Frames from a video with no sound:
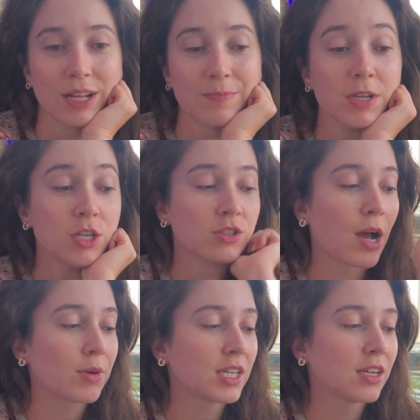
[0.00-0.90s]
it. So
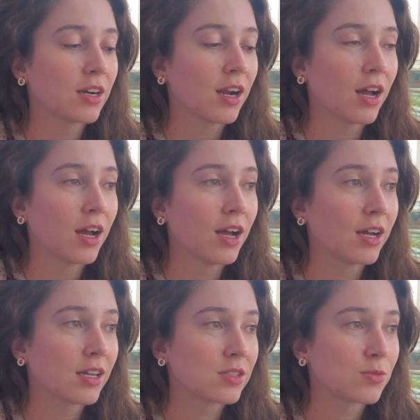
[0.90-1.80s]
now we're here
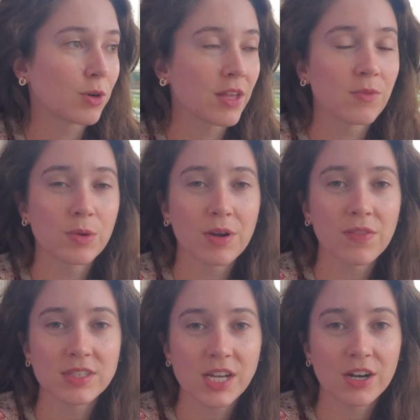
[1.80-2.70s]
because uh, we're in, we were
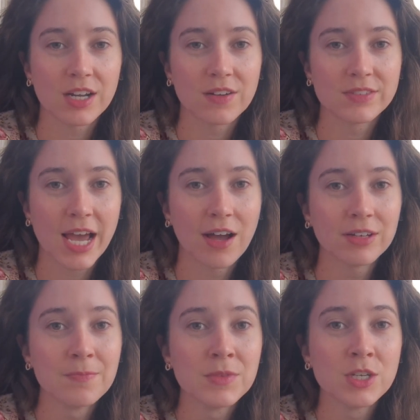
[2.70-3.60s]
in this area of
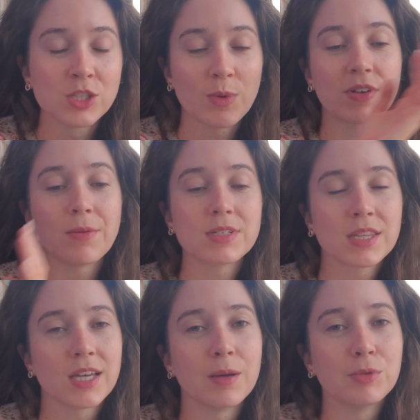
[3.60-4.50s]
town, so we've come to
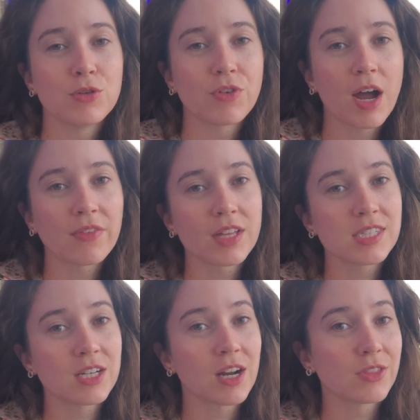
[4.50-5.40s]
the Blue Frog
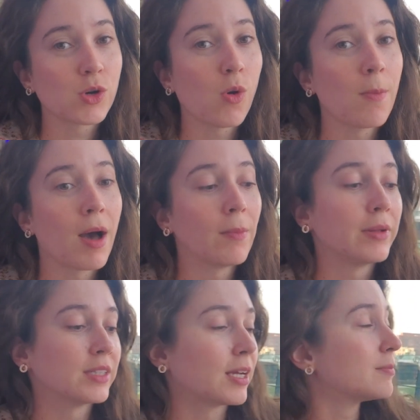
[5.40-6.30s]
that's here at the Guomao
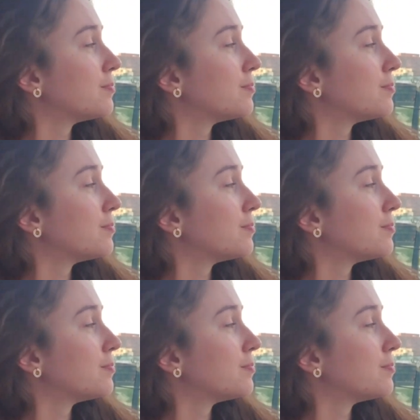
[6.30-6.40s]
building.